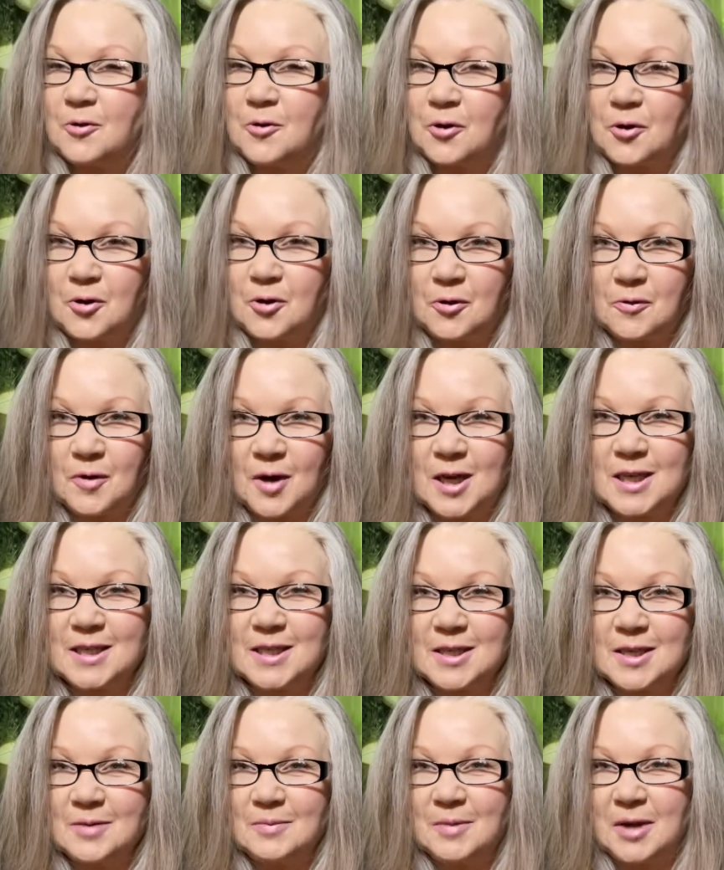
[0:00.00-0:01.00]
Oracle
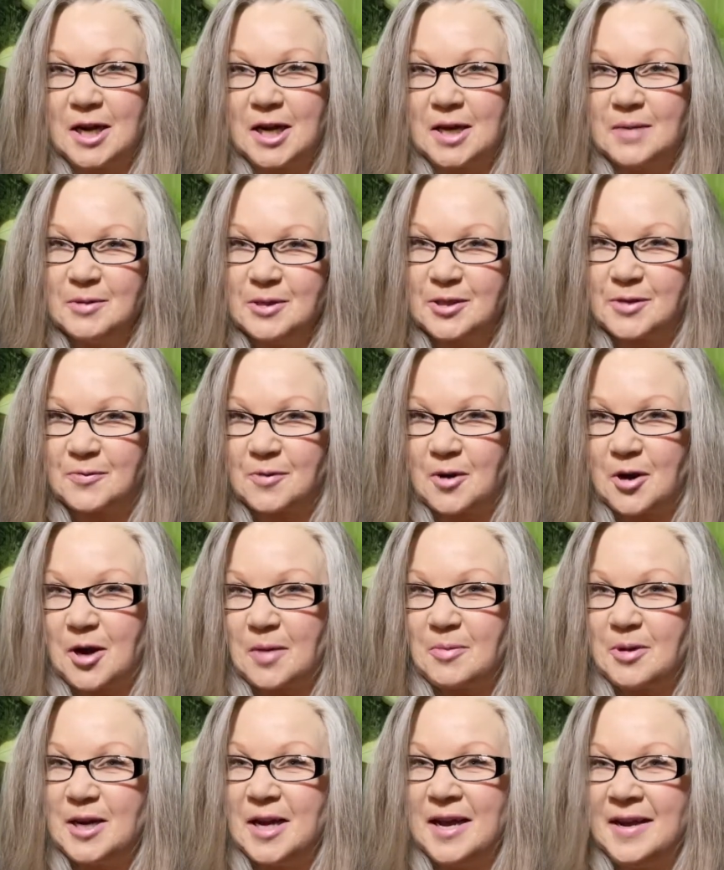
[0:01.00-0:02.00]
Rising. My name is
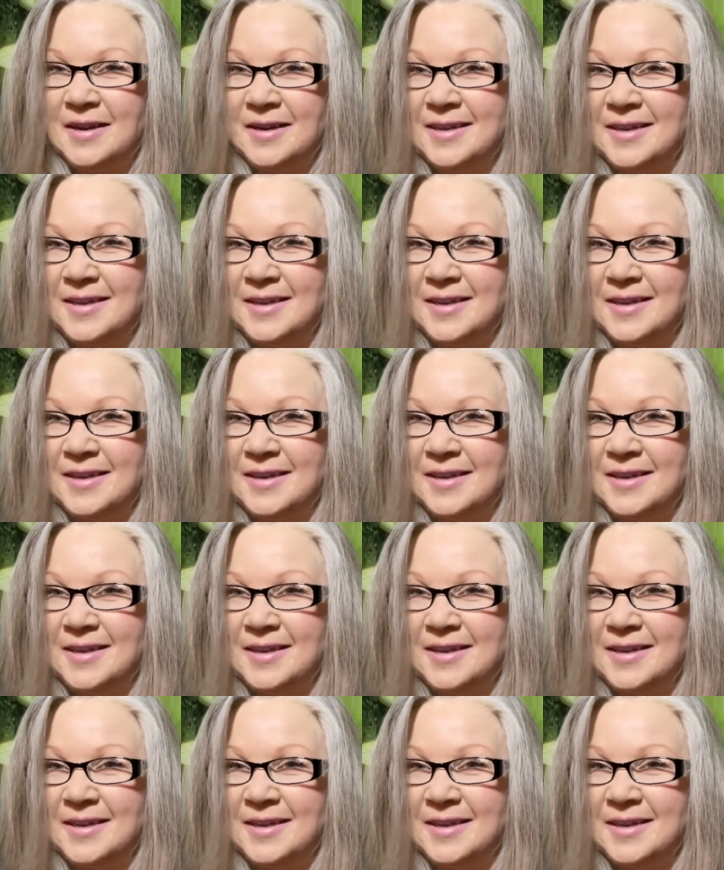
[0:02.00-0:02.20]
Robin.